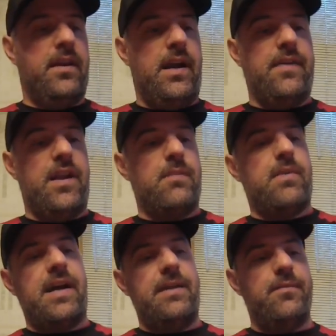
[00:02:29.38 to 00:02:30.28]
And then on
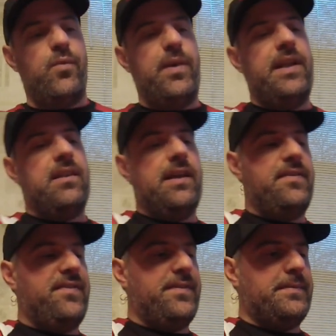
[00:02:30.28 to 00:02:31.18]
my
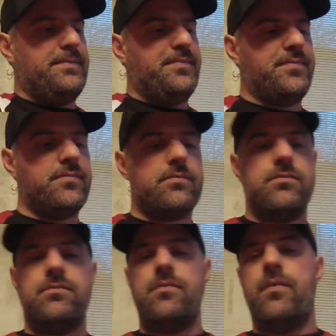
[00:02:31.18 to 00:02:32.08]
weedless
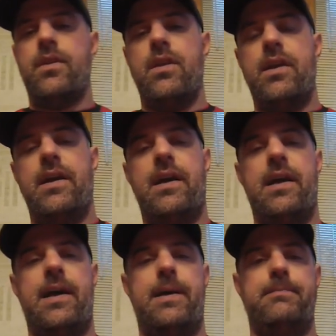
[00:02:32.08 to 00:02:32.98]

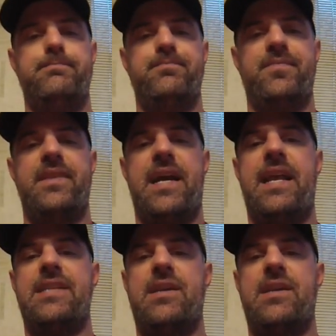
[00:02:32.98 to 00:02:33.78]
Ned heads,